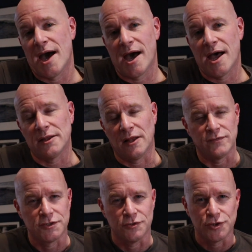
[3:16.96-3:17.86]
and
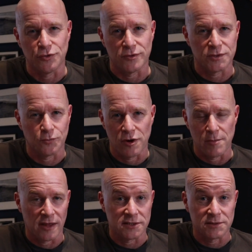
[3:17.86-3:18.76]
life's too short to worry
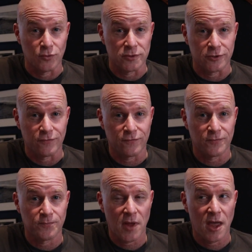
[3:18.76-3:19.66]
about the small stuff.
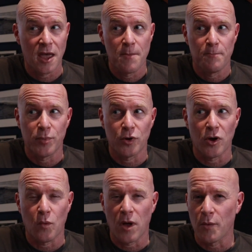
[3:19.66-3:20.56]

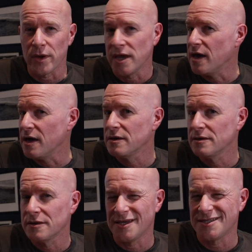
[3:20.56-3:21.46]
But while we're here,
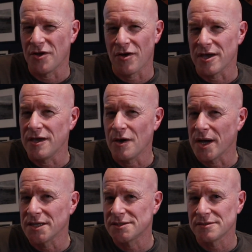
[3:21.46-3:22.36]
it's not
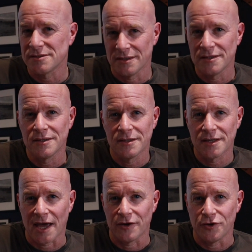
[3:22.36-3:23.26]
EOS
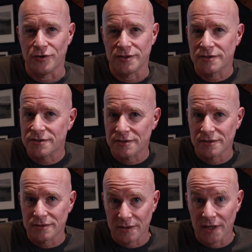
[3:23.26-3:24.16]
Canon users,
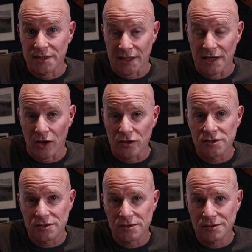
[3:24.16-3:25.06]
it's
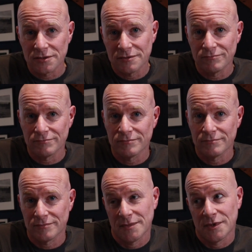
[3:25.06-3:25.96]
EOS.
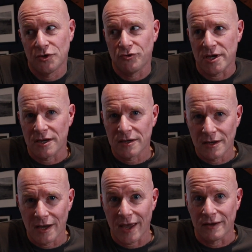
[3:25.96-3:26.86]
Greek,
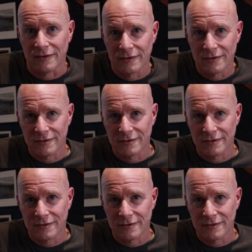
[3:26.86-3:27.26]
again.